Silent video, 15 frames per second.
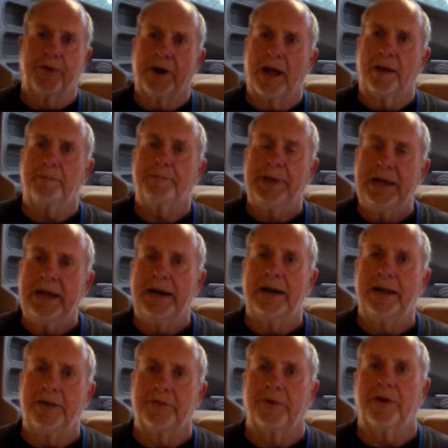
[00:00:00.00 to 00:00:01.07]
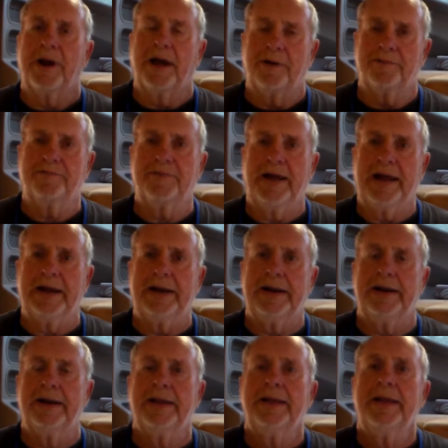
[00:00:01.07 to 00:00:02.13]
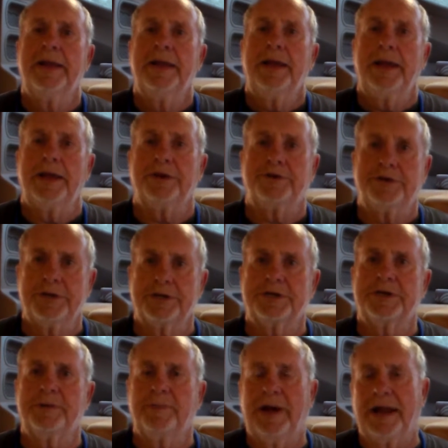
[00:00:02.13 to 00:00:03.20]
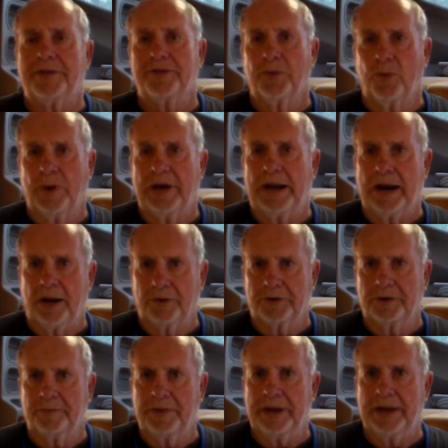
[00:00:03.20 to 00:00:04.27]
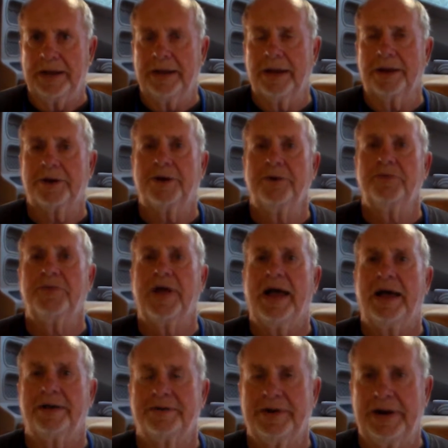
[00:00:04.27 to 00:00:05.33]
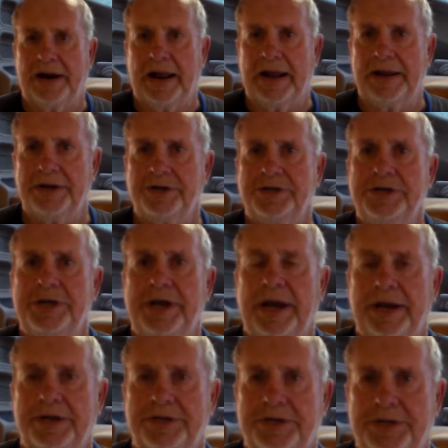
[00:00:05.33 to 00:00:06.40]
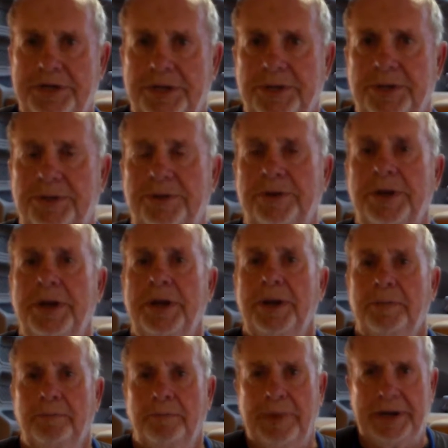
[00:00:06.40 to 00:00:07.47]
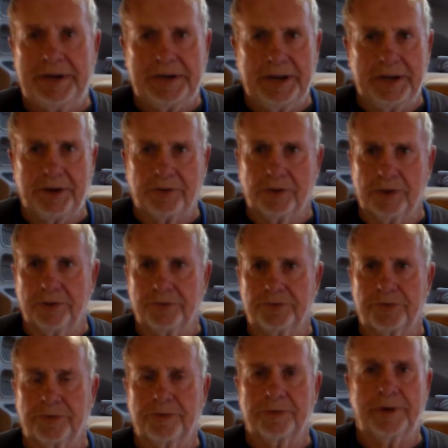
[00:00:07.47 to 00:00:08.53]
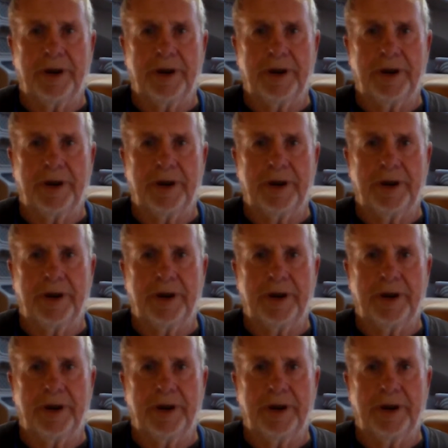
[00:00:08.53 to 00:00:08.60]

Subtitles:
They're not peeling. They're not faded. It's just about the way it ought to be. A 2008 GX2 BT Cruiser.